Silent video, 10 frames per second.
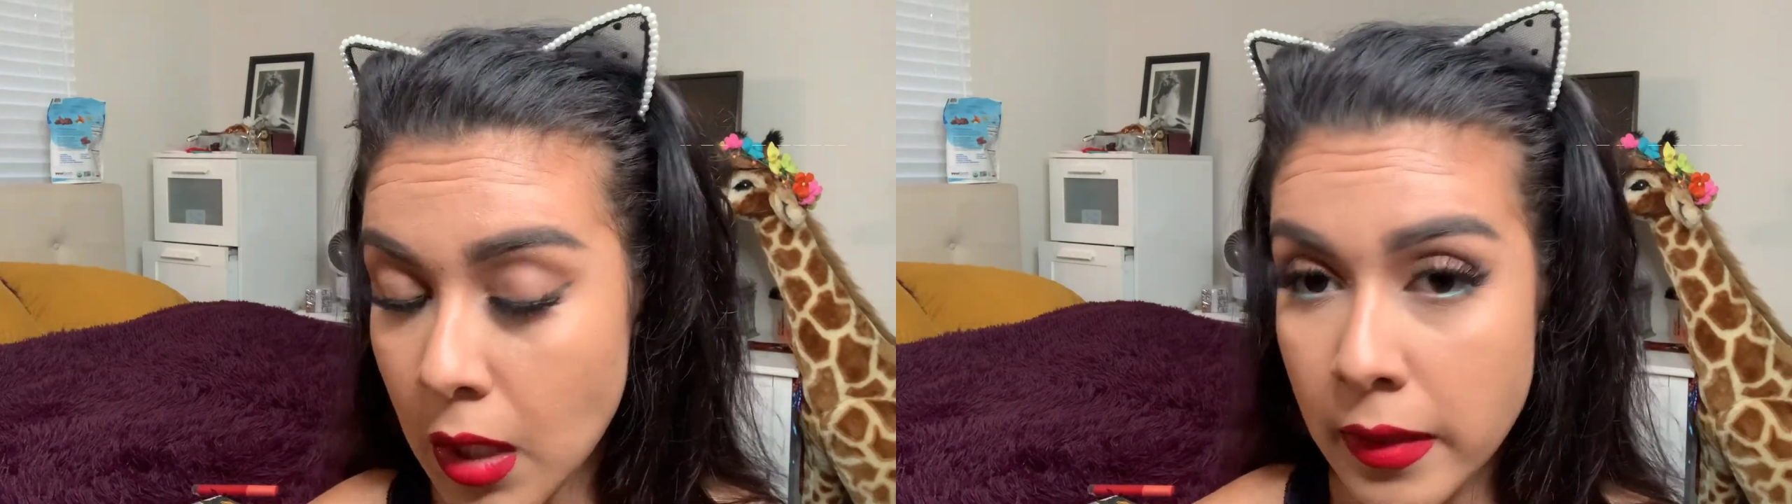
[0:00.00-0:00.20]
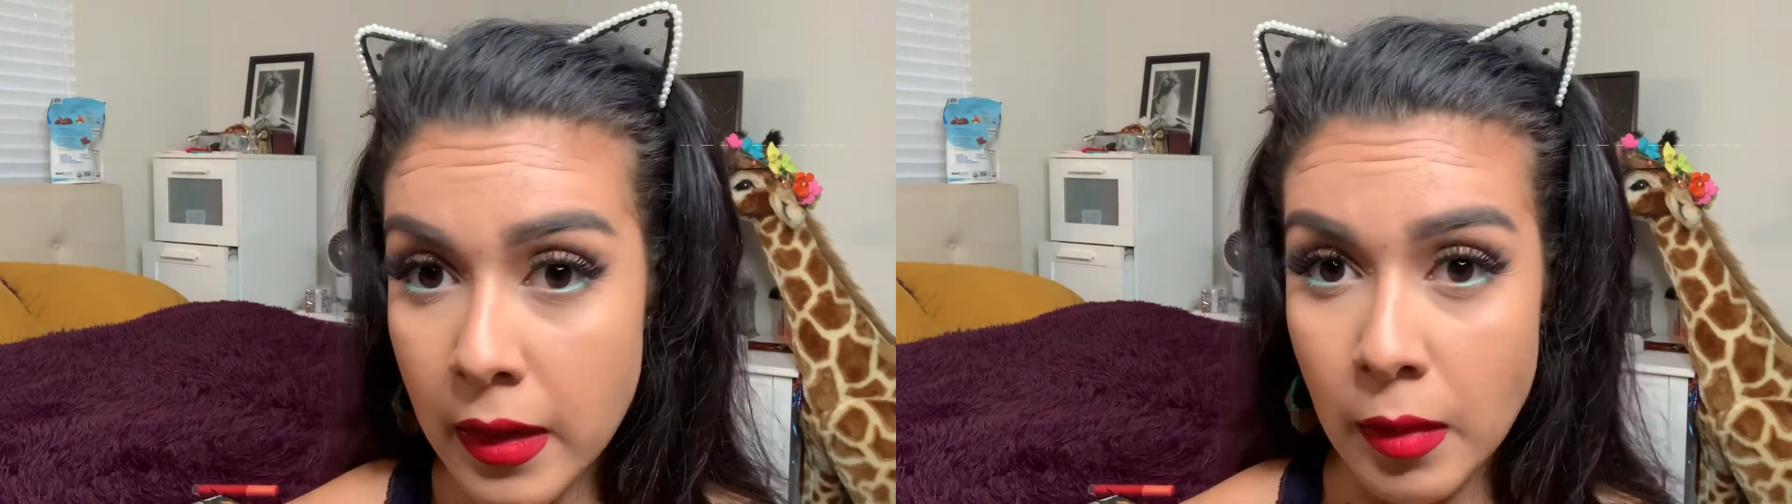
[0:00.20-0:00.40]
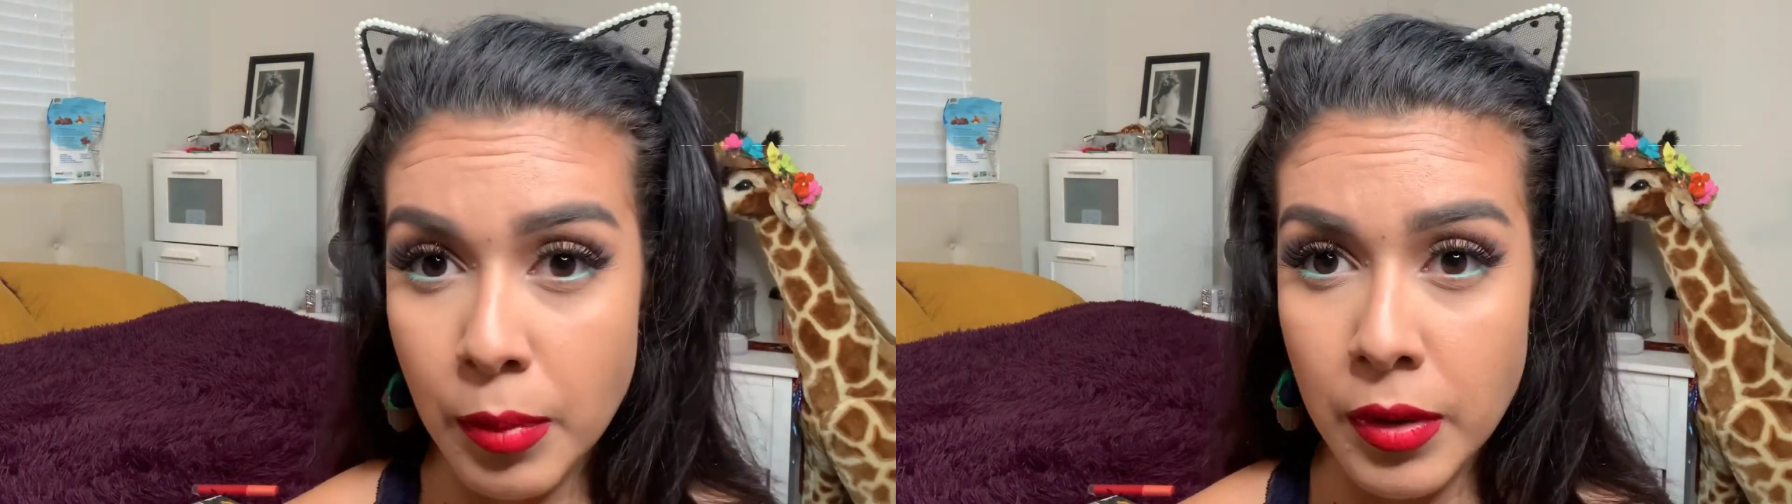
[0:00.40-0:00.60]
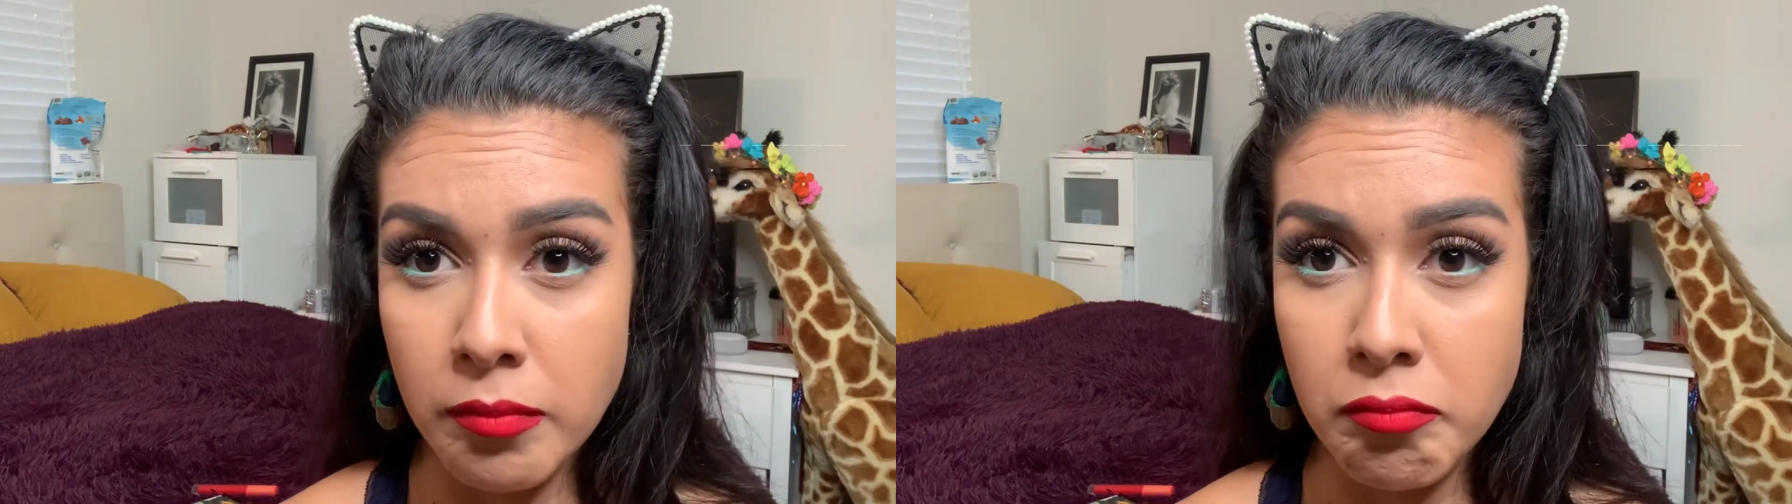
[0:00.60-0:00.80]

And I put